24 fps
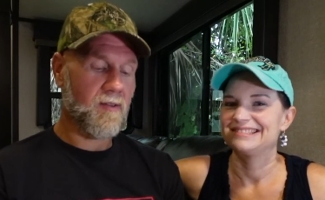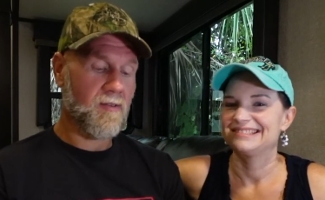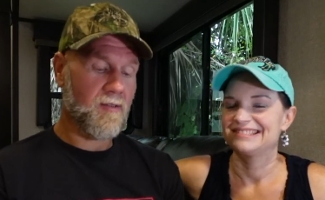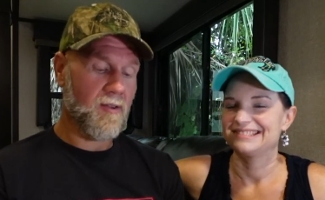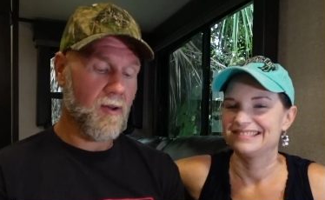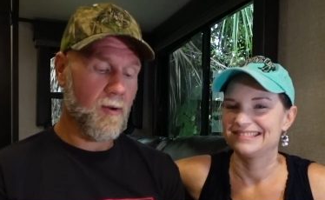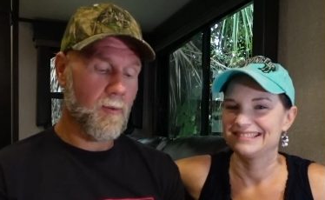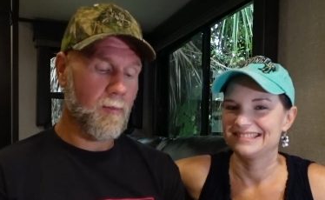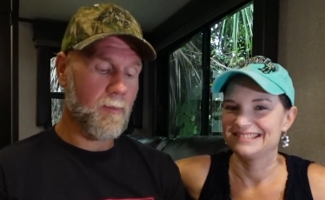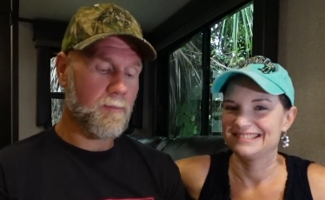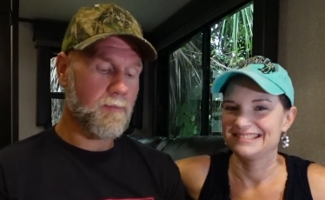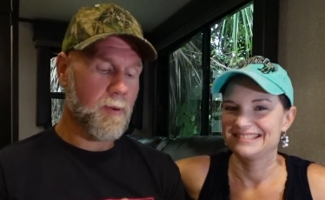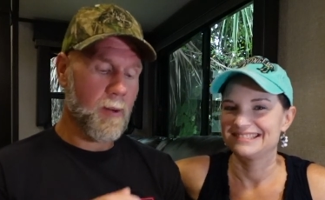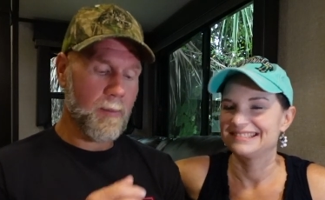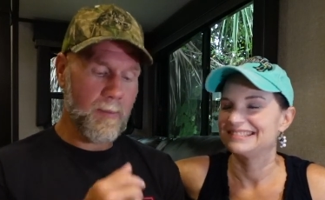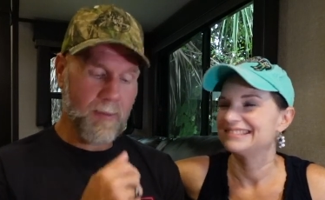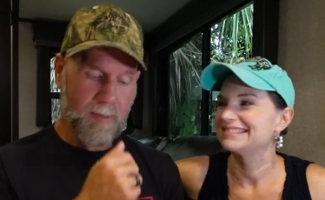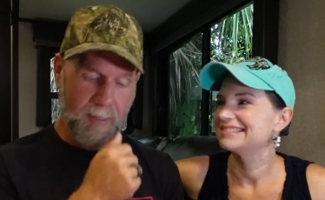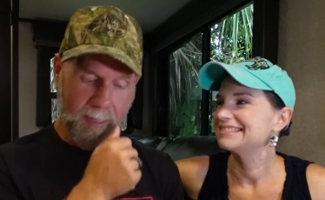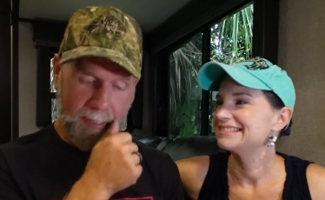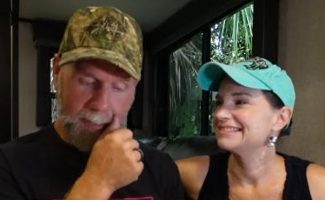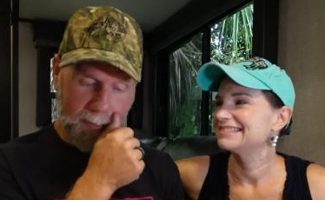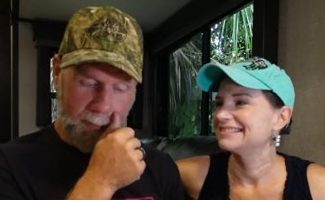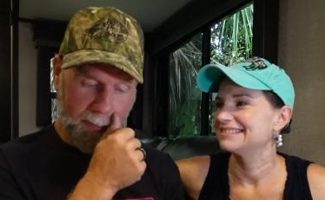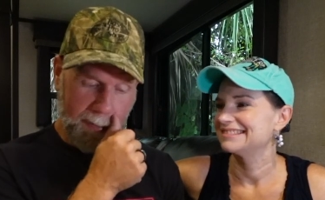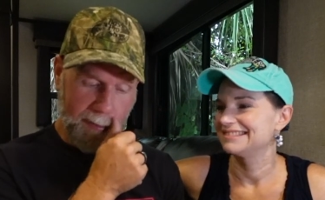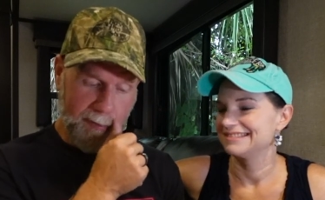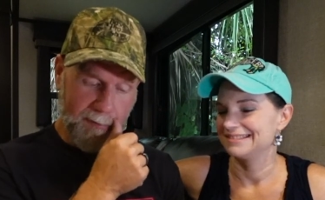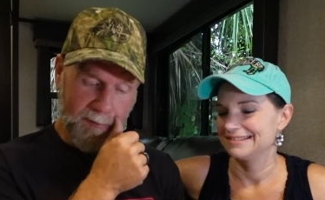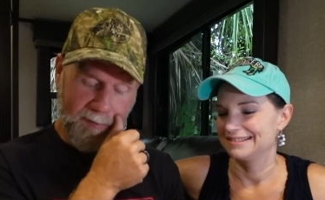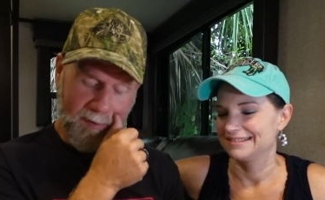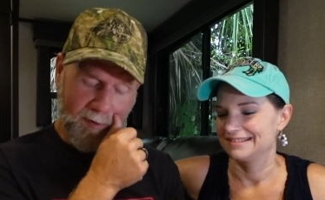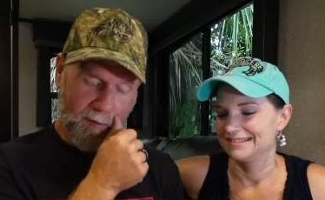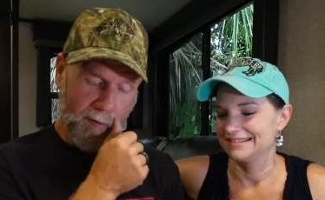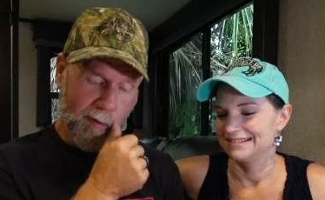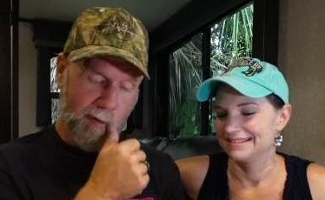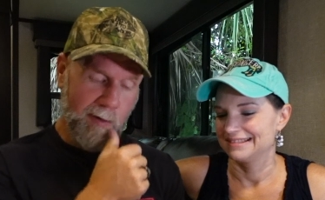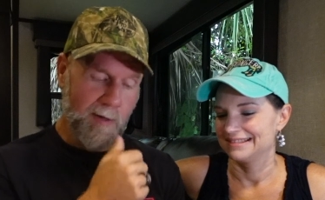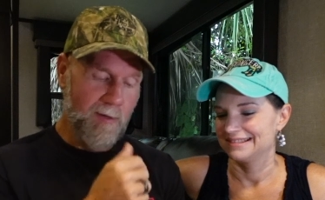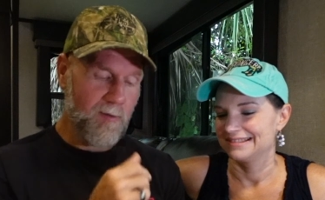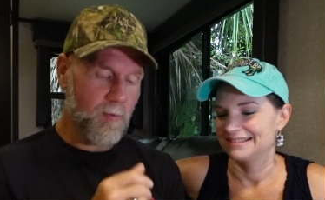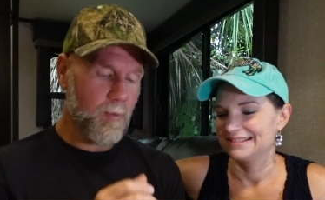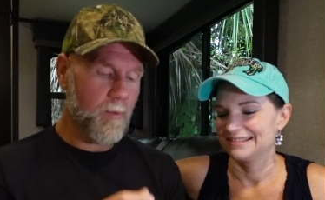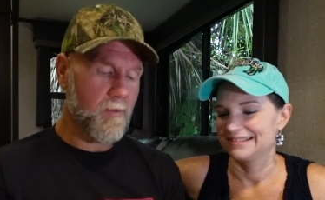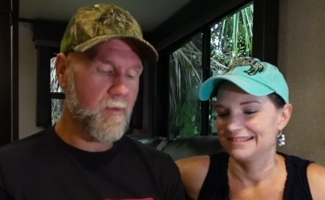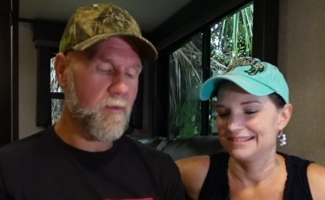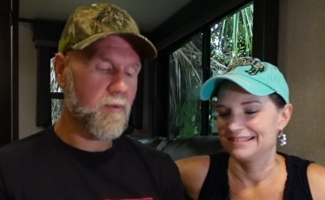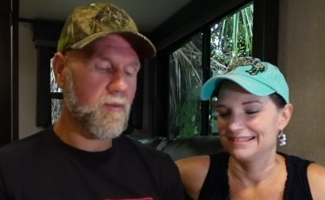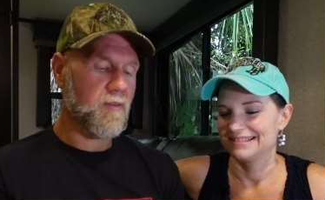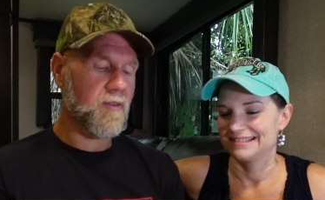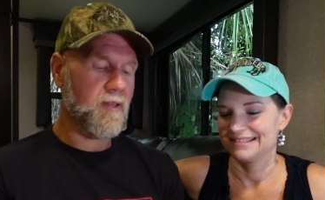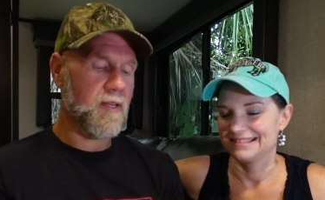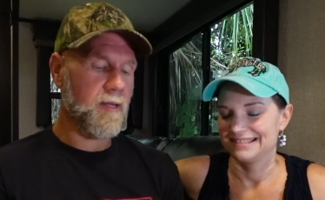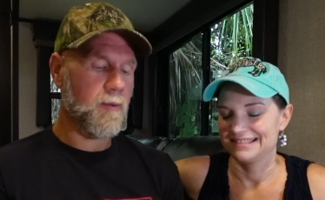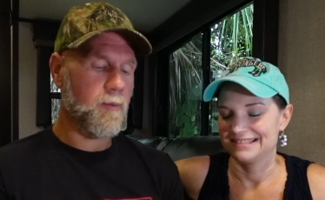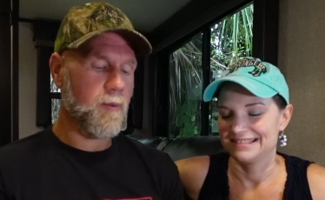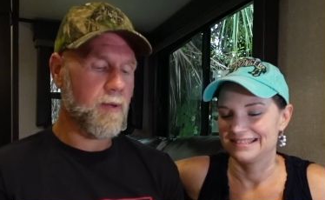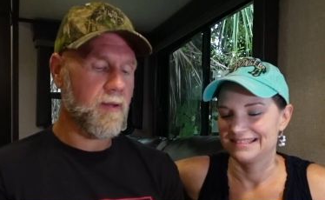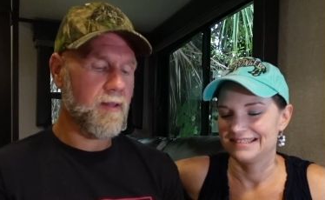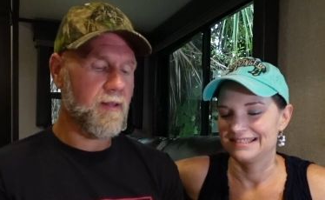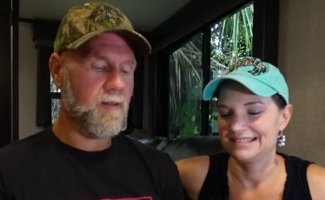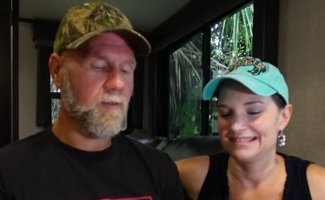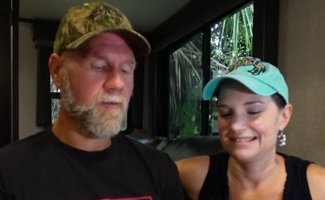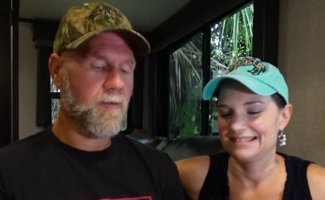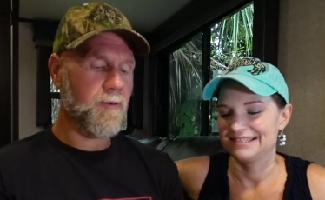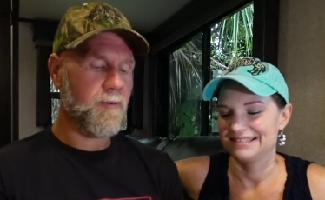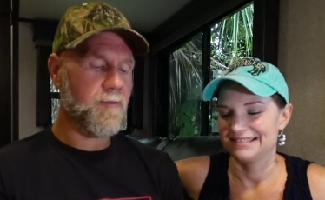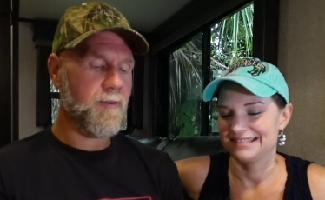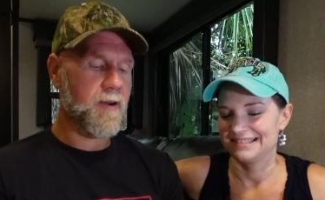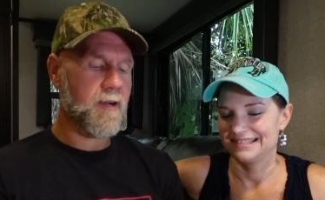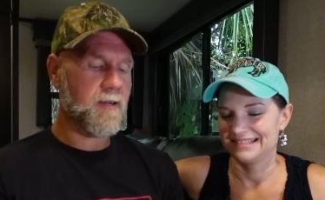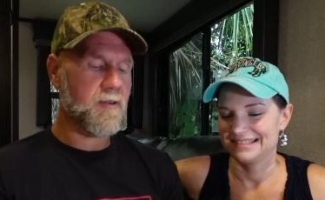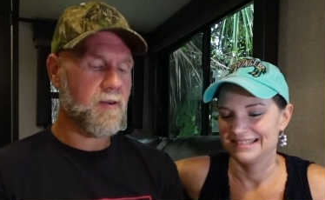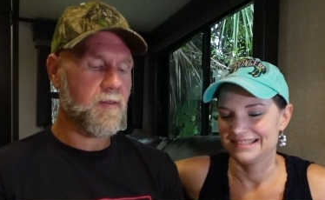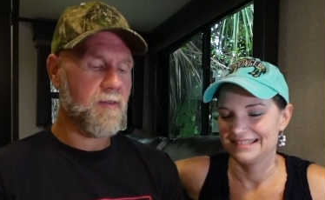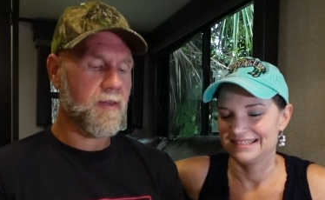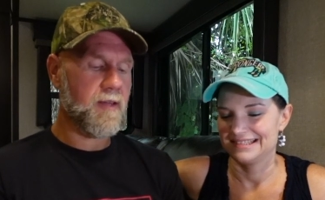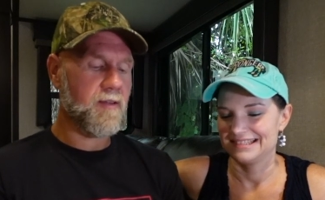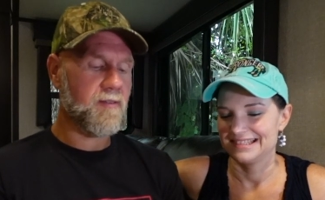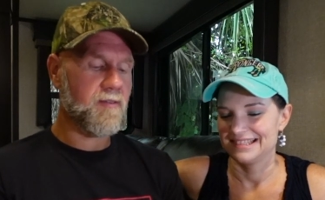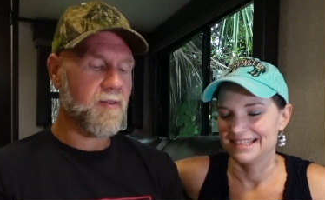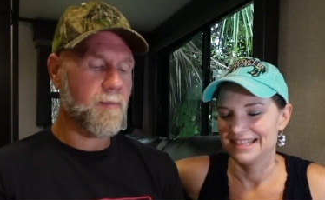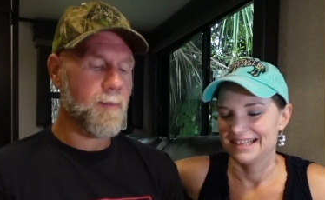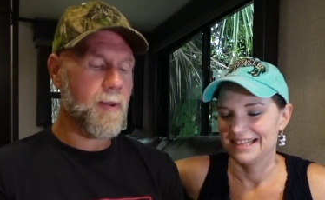Speaker 1: So probably the cleanest ingredients we've ever seen in one of these Fear Factor things. They're